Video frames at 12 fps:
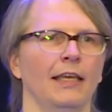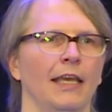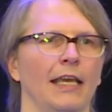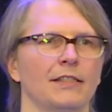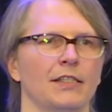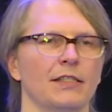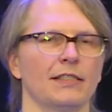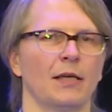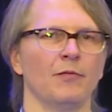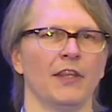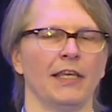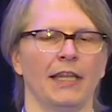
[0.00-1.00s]
It's just
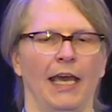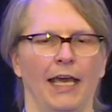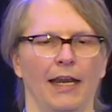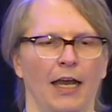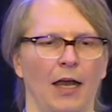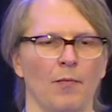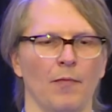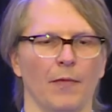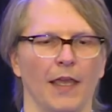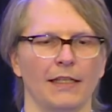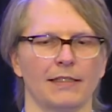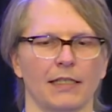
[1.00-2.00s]
something that
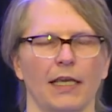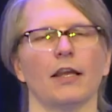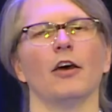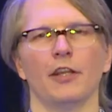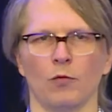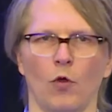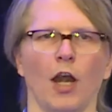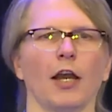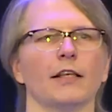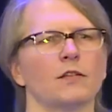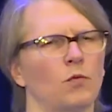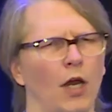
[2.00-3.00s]
it's other than wireless.